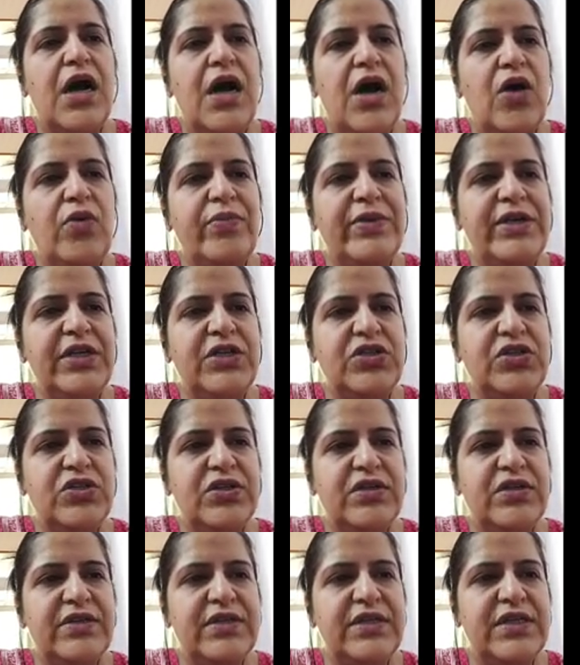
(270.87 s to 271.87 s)
How many
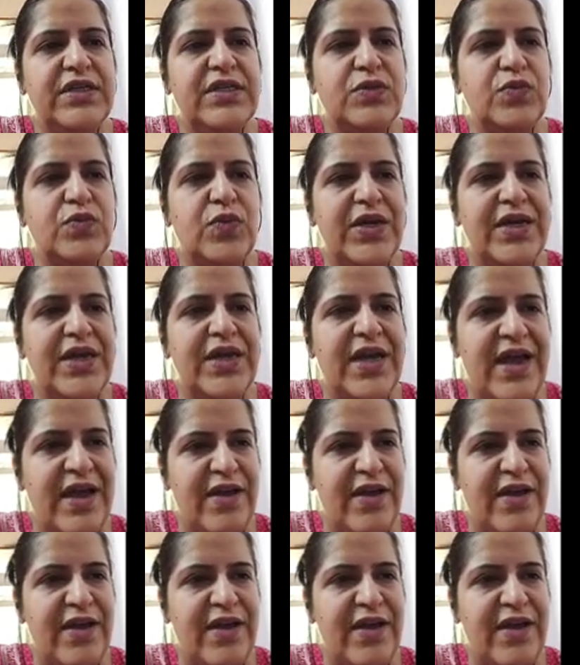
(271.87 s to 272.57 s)
children does one